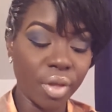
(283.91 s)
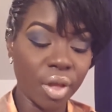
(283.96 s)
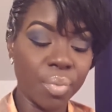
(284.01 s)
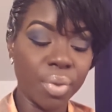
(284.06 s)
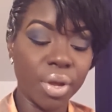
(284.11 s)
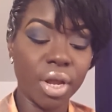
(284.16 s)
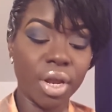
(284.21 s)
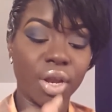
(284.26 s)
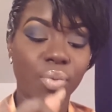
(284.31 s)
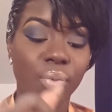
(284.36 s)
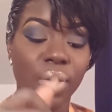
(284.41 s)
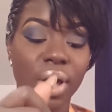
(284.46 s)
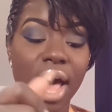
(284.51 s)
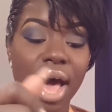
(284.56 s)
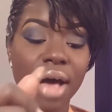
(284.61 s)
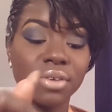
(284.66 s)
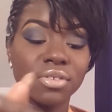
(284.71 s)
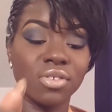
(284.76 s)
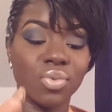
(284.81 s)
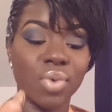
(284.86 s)
But anyway,
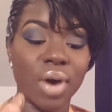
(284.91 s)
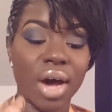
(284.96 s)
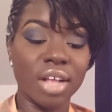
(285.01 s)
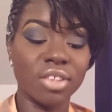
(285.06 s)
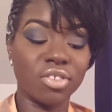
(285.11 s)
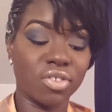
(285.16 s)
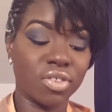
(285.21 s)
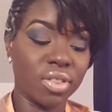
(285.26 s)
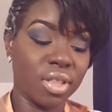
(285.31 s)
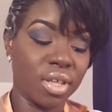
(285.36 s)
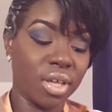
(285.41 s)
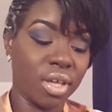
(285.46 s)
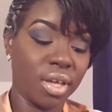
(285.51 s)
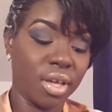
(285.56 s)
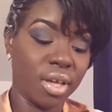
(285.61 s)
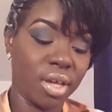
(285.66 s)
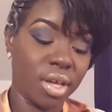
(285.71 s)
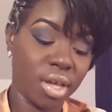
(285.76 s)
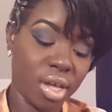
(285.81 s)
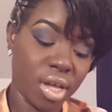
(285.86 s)
I'll swatch
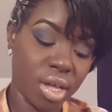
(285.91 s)
the.